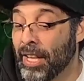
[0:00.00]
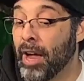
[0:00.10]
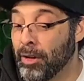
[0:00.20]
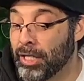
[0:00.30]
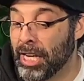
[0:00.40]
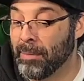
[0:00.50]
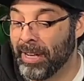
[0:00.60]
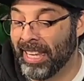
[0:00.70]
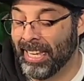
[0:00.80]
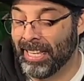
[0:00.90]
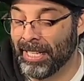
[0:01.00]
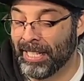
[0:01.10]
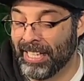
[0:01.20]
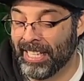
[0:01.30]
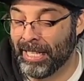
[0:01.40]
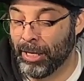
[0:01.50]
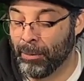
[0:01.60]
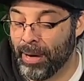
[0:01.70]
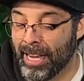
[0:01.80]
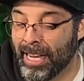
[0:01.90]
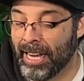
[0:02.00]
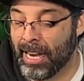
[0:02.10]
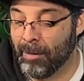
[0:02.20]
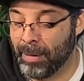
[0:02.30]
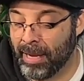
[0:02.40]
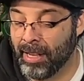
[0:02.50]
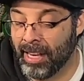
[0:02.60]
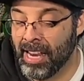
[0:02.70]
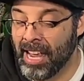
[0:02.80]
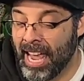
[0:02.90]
how you're saying about like you're buying it out of pain,